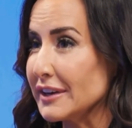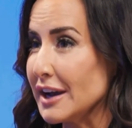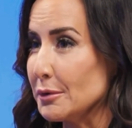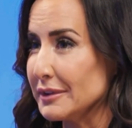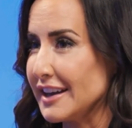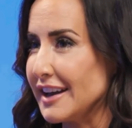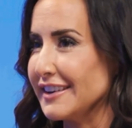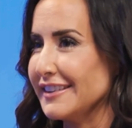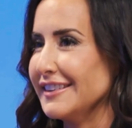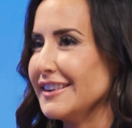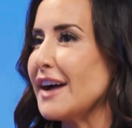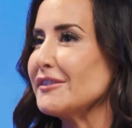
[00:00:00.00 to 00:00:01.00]
at without
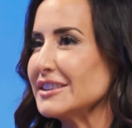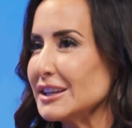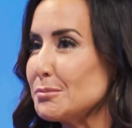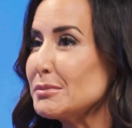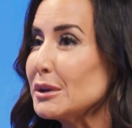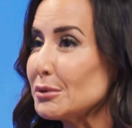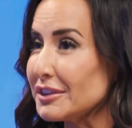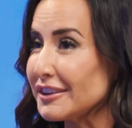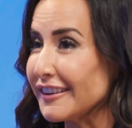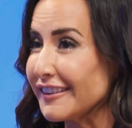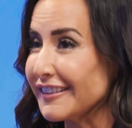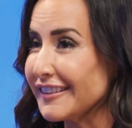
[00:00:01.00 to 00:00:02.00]
having to compete with
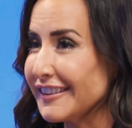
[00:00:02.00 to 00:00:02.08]
her.